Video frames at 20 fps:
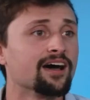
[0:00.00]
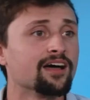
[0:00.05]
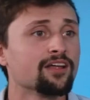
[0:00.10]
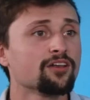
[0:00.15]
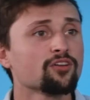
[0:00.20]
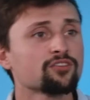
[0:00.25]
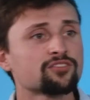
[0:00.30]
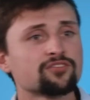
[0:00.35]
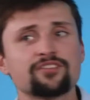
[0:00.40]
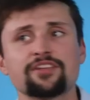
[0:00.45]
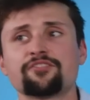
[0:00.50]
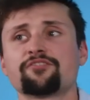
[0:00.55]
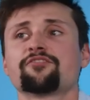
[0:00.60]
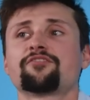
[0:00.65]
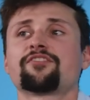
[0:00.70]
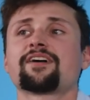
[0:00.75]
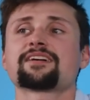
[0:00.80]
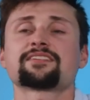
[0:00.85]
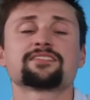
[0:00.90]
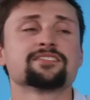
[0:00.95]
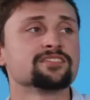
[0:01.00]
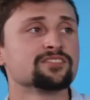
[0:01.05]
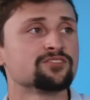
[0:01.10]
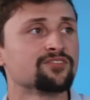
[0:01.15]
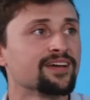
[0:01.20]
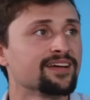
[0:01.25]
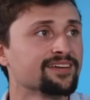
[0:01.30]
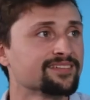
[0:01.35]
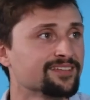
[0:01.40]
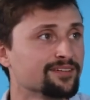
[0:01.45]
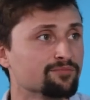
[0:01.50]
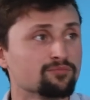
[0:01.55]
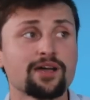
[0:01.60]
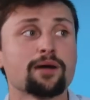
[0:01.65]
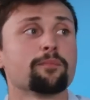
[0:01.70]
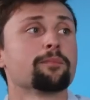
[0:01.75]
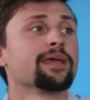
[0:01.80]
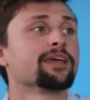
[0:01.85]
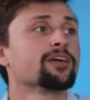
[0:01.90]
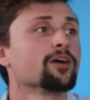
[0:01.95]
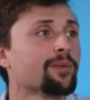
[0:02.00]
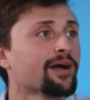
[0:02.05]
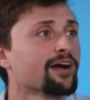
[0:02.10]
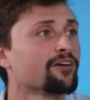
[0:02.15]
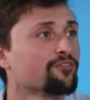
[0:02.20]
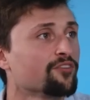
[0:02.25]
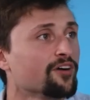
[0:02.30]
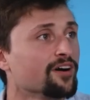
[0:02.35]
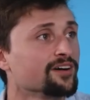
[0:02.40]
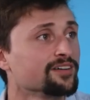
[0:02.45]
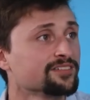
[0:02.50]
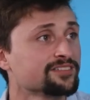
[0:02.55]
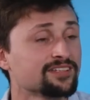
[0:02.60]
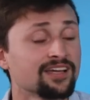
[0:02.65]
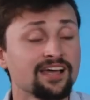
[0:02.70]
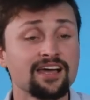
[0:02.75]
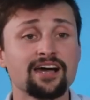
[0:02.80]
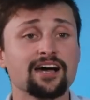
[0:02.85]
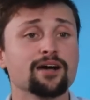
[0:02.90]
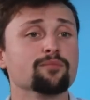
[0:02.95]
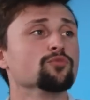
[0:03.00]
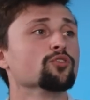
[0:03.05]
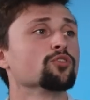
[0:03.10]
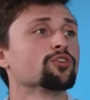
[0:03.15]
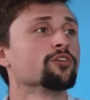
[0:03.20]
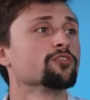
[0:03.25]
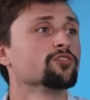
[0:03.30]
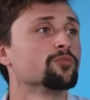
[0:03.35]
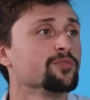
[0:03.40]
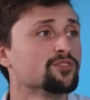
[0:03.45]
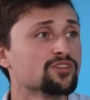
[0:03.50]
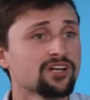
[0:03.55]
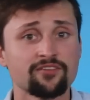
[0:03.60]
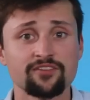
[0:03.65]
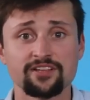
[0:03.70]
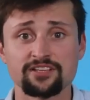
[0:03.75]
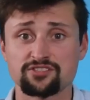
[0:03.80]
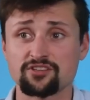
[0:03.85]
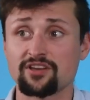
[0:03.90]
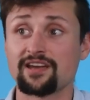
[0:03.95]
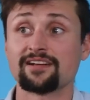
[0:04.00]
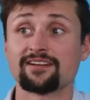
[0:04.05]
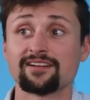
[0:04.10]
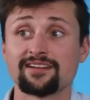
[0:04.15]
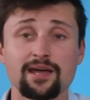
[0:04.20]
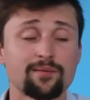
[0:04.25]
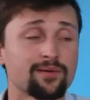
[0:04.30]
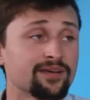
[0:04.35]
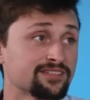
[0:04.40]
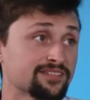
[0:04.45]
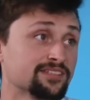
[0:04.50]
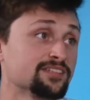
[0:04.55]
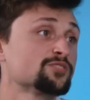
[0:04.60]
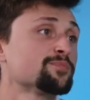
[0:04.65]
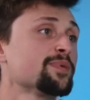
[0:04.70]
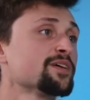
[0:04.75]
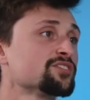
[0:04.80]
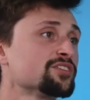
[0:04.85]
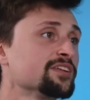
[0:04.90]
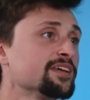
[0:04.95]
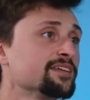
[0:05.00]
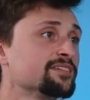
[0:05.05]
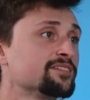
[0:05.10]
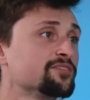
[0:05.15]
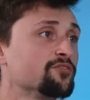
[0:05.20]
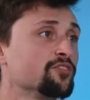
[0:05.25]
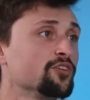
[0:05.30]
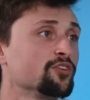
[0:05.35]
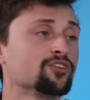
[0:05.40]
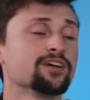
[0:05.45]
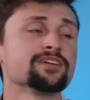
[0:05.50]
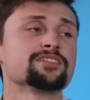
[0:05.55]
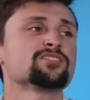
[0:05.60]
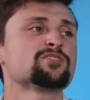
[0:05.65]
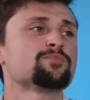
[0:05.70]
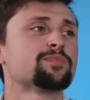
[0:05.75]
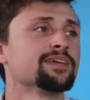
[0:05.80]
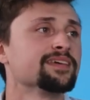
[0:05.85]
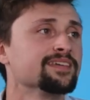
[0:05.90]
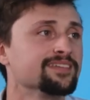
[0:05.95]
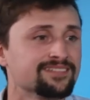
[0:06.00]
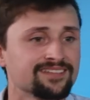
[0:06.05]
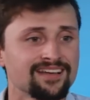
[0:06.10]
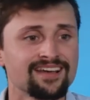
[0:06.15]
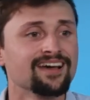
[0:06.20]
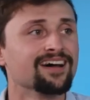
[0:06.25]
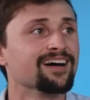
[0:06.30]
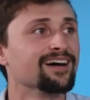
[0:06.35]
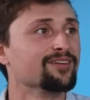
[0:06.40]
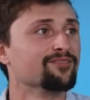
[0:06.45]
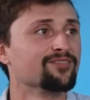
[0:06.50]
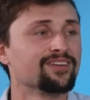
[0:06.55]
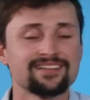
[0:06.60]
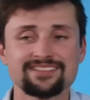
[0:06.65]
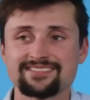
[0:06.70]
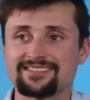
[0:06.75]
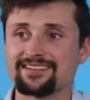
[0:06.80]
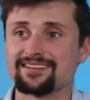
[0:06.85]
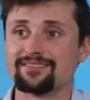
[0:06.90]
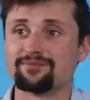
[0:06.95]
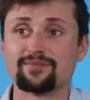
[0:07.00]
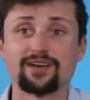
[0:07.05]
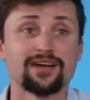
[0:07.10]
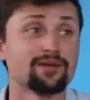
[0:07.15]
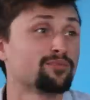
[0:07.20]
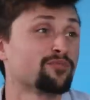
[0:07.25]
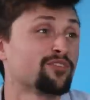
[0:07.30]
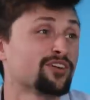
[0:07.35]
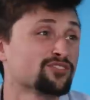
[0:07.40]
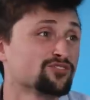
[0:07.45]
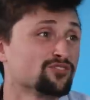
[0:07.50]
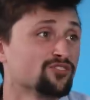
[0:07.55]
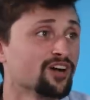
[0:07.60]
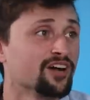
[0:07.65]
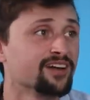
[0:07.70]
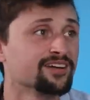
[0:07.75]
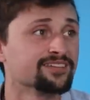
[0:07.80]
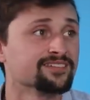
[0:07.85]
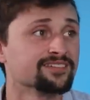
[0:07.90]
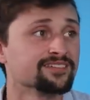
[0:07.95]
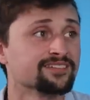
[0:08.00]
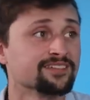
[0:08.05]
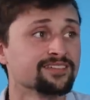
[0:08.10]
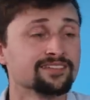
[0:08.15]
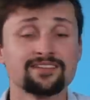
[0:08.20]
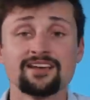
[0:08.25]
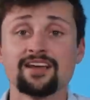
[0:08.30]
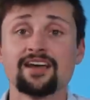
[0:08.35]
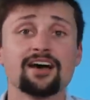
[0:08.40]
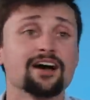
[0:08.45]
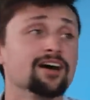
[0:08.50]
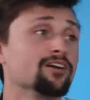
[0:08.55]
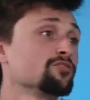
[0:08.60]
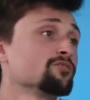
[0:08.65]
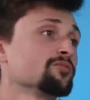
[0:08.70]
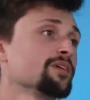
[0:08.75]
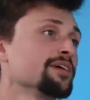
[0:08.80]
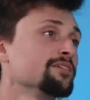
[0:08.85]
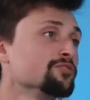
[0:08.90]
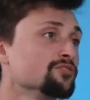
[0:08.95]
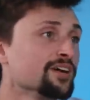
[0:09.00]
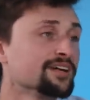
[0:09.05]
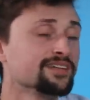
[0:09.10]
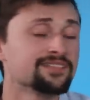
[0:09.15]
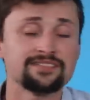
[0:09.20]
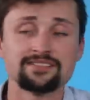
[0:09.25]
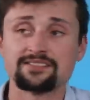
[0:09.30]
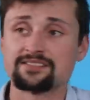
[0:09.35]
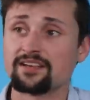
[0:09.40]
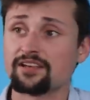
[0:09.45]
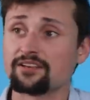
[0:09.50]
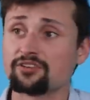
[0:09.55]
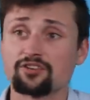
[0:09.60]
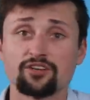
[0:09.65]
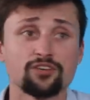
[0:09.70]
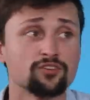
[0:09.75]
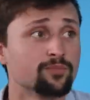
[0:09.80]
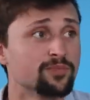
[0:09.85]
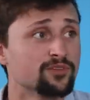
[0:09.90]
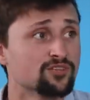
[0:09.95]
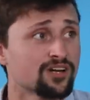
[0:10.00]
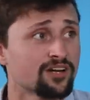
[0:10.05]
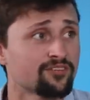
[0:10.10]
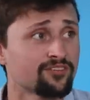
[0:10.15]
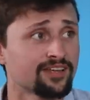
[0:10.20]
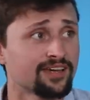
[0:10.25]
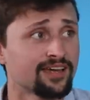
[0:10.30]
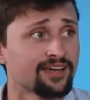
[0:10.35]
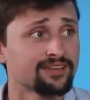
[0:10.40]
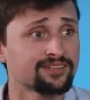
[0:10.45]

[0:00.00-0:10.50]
a lot of different factors that make up how fast you're going to be traveling to aerodynamics, and especially at the greater speeds that professional riders and in races you're going to be traveling